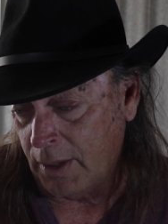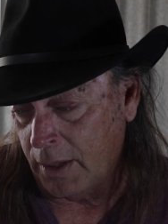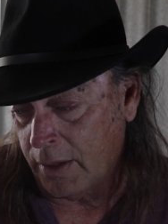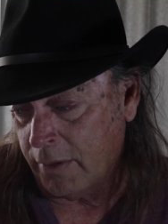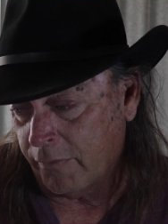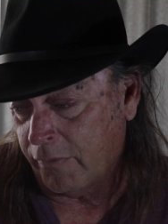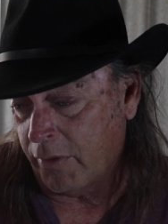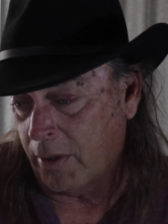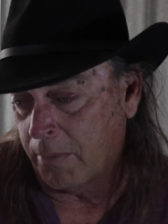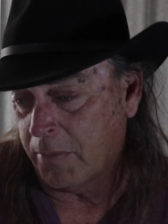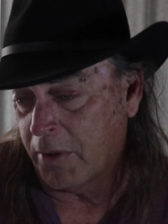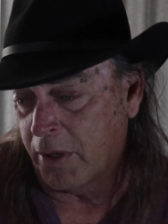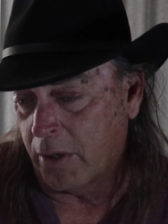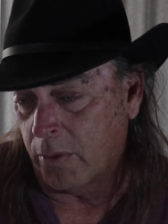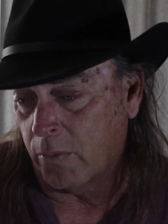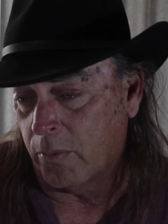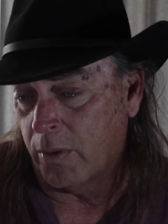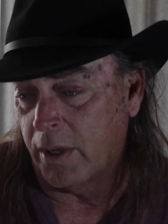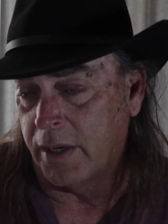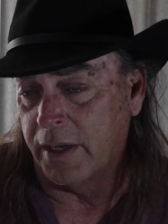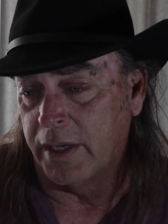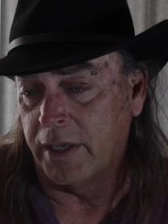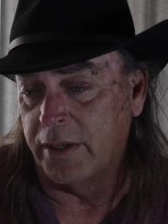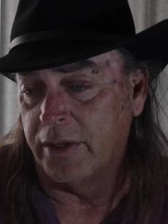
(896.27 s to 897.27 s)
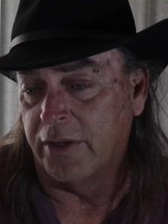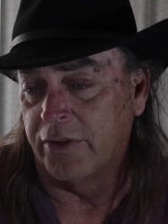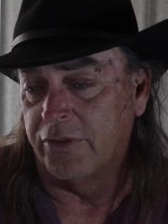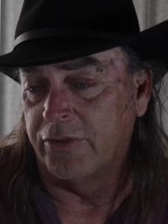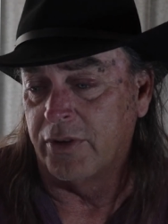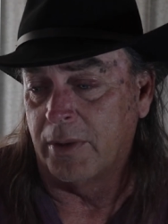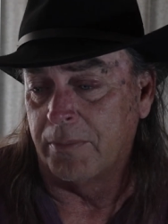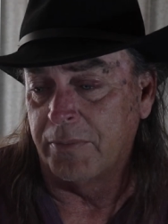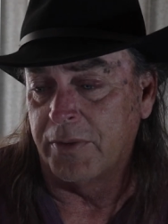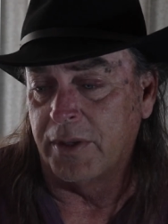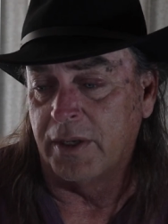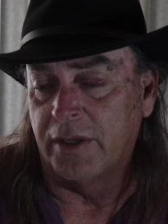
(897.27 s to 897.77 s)
if I'm going to run into
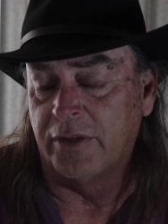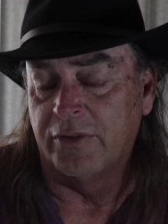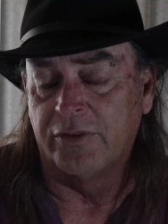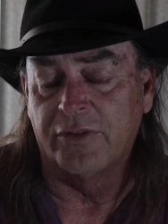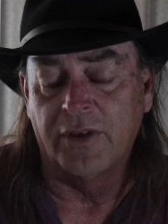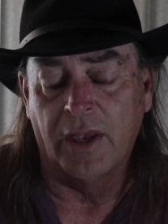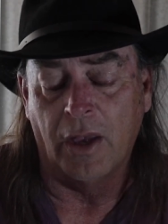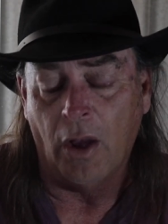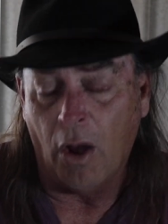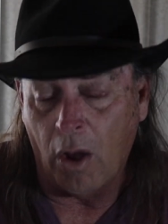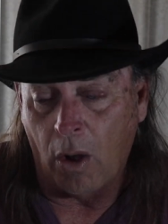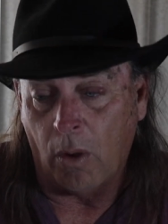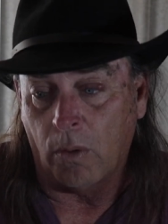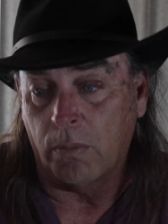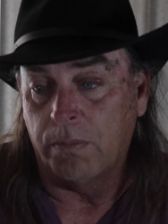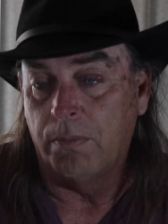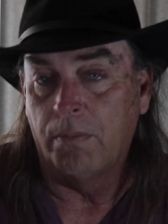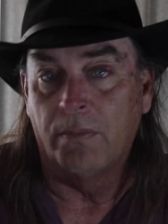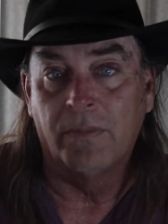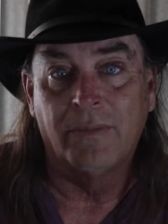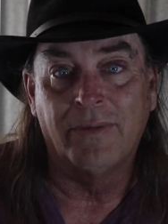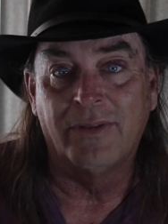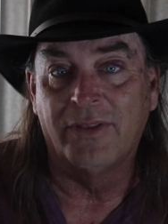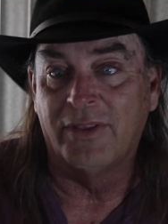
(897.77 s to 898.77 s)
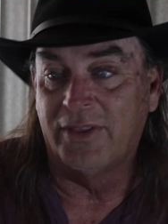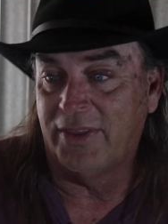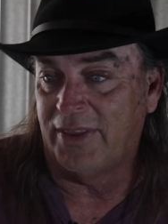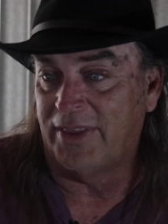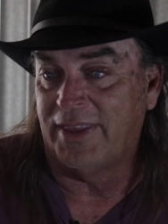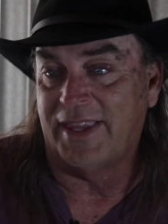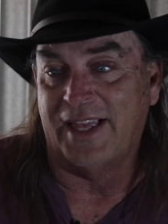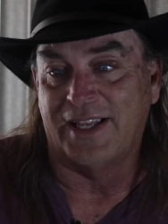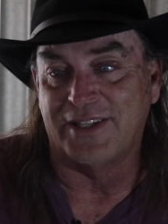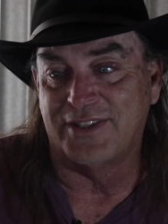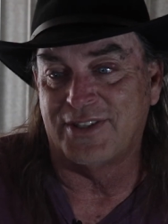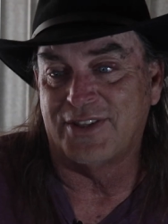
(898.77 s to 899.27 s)
something and say, oh,
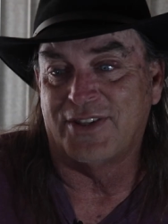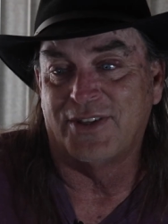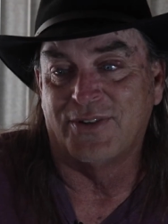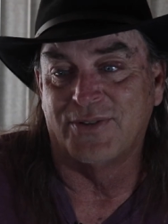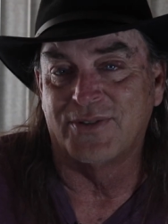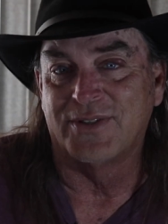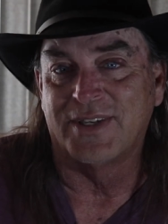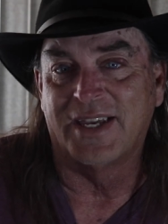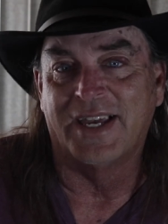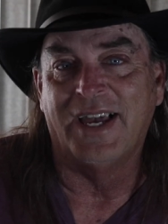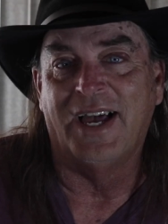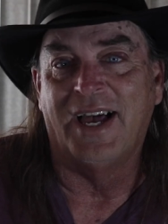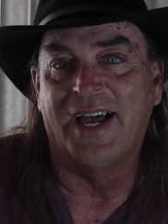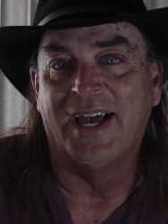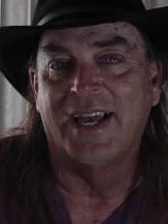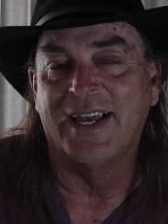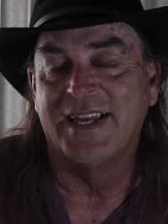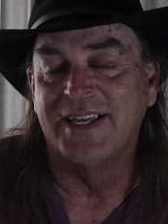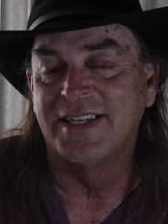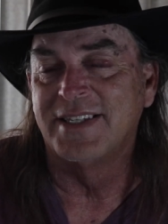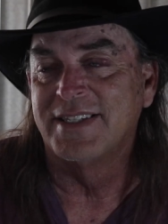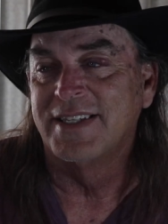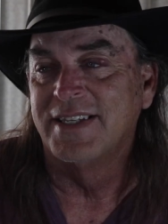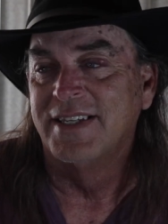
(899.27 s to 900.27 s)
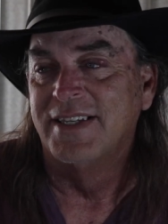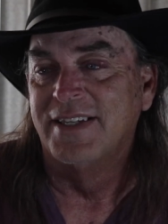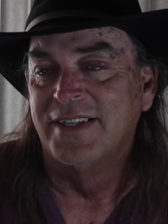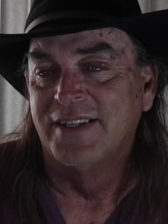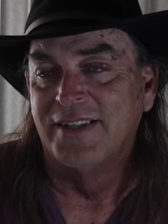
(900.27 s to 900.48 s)
that's those guys.